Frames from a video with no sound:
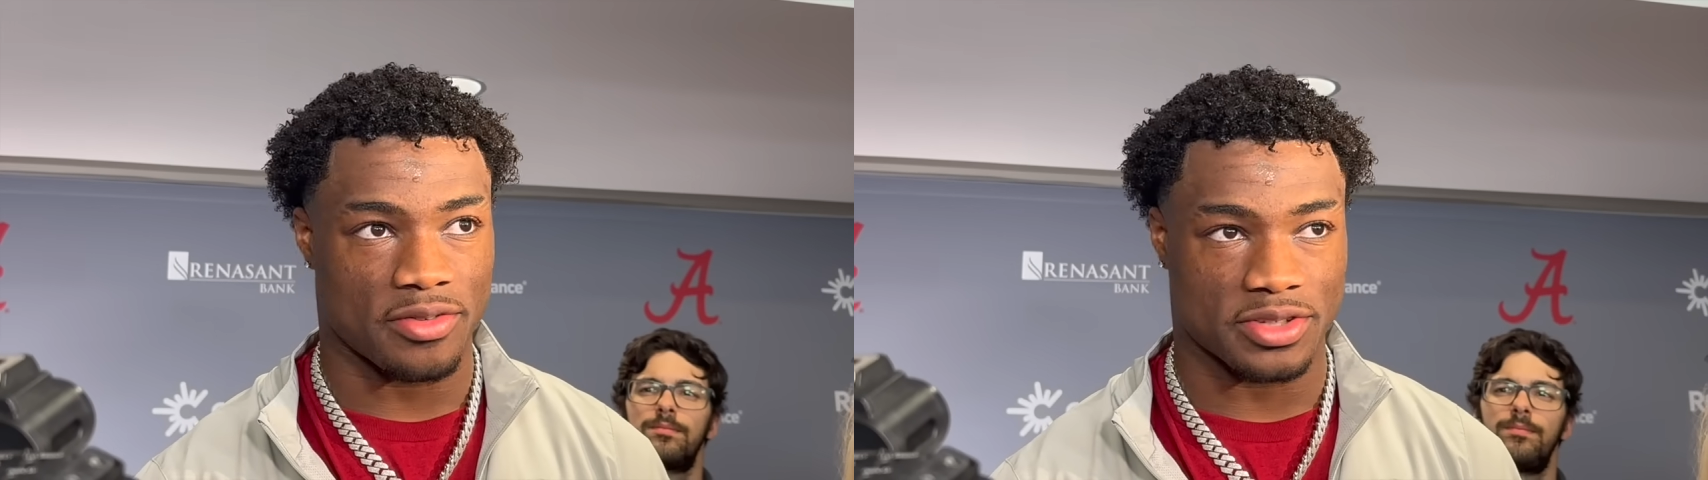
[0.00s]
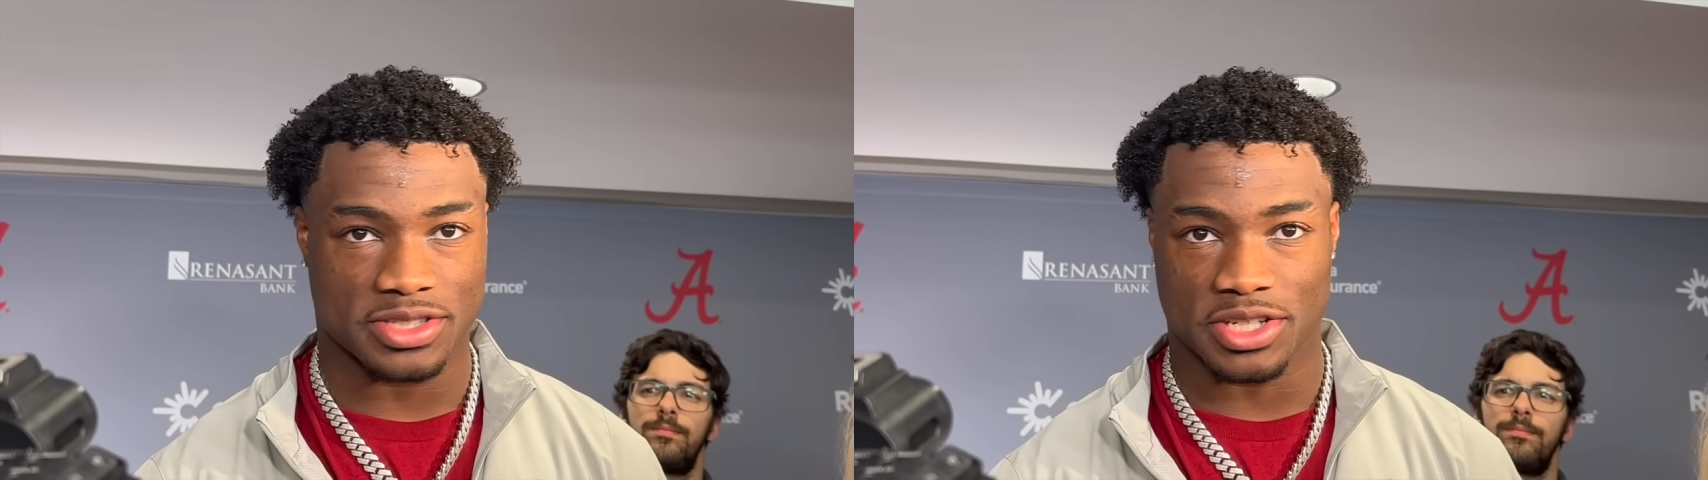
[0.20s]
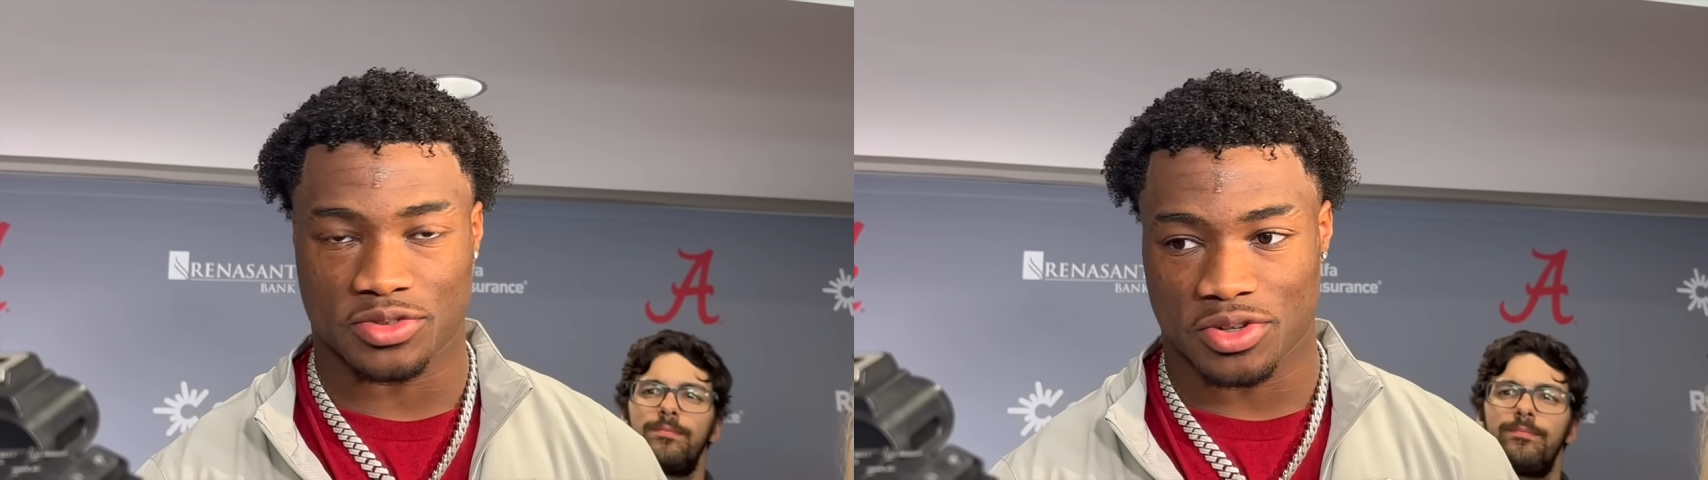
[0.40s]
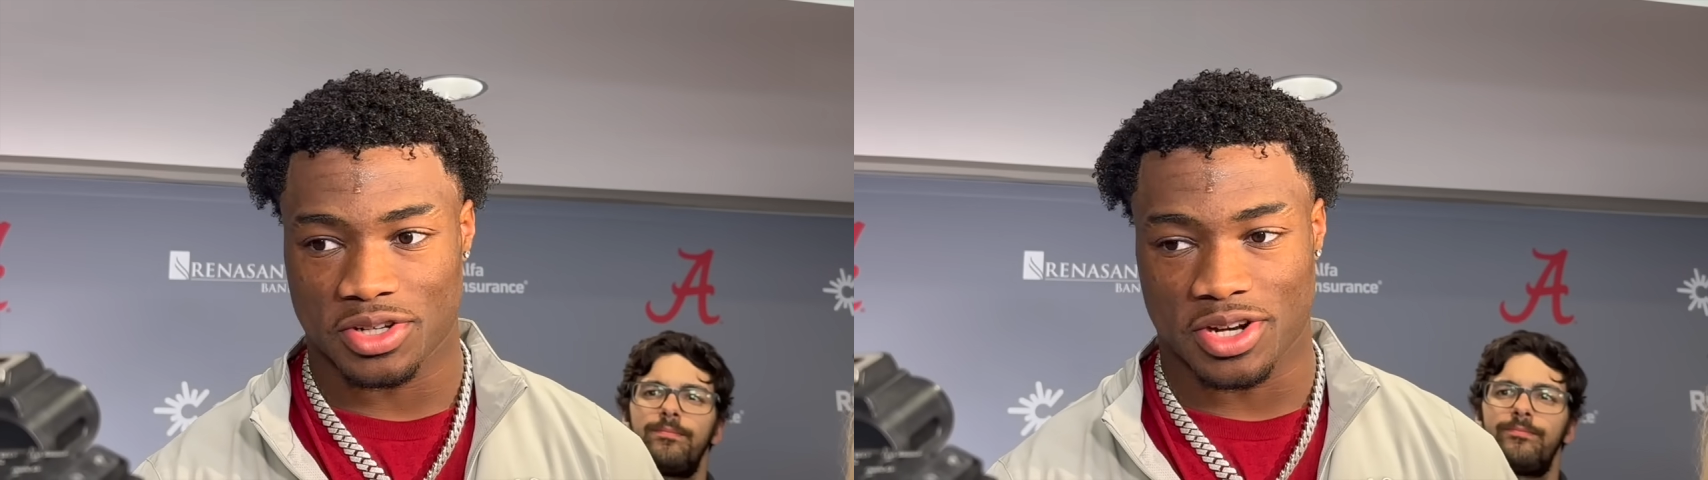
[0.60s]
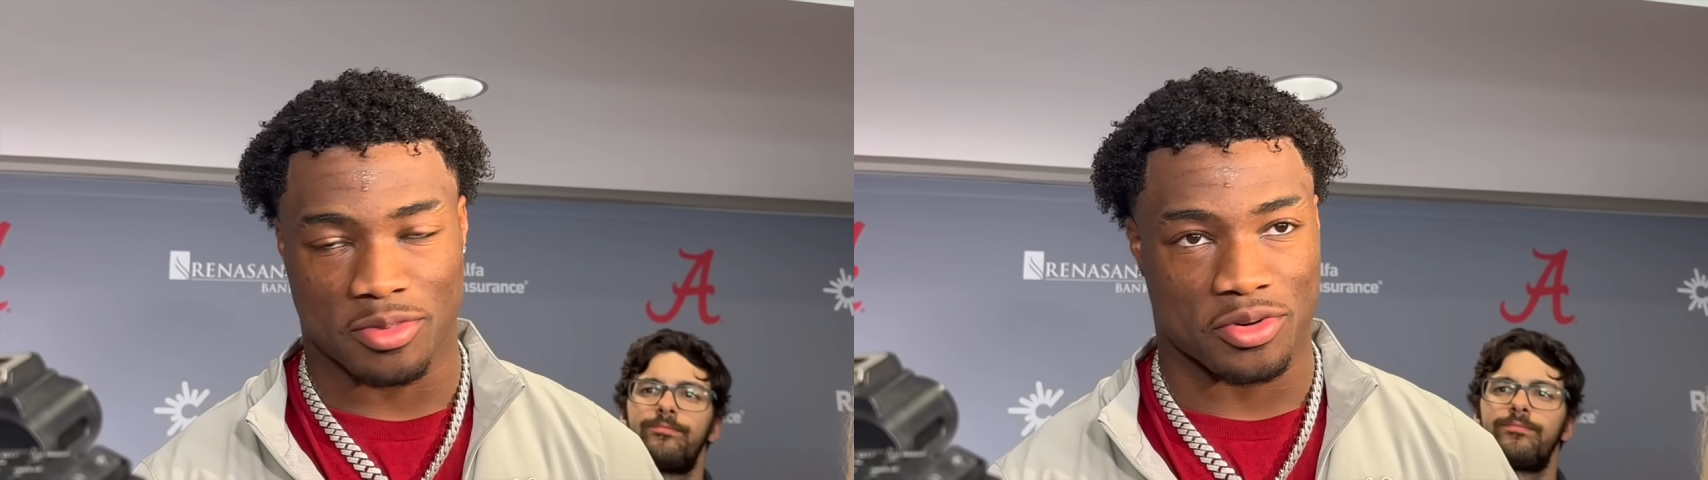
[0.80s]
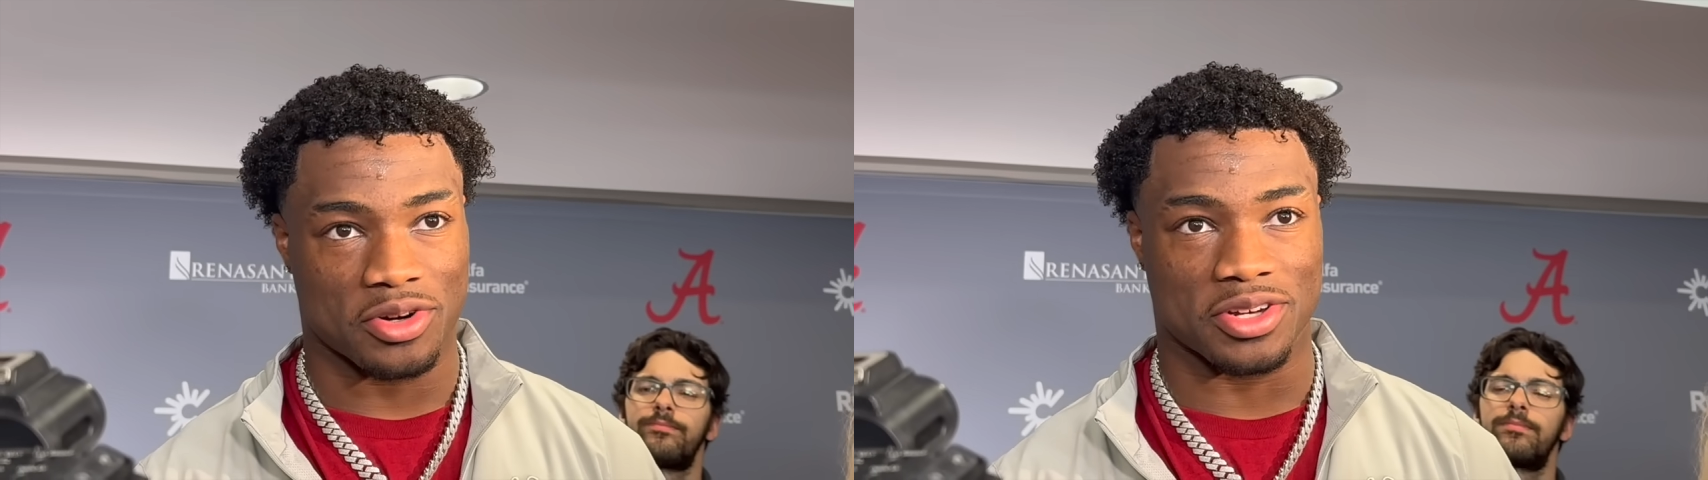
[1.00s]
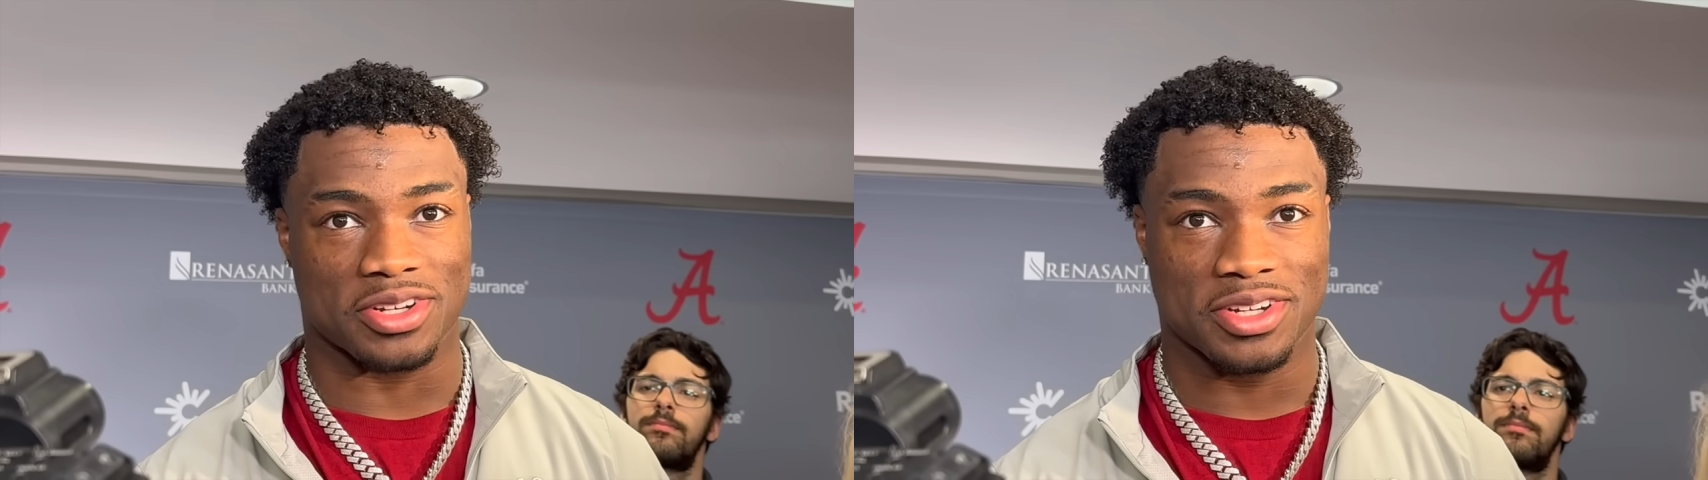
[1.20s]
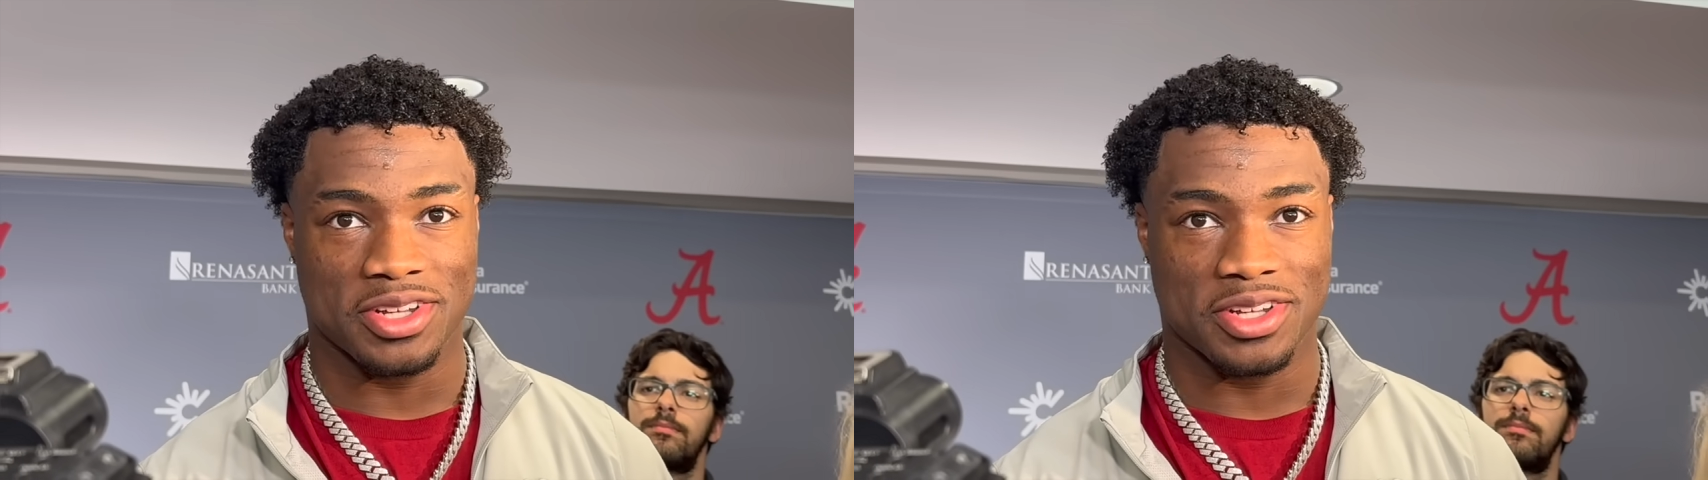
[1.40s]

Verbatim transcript: If it said run, I'm going to run.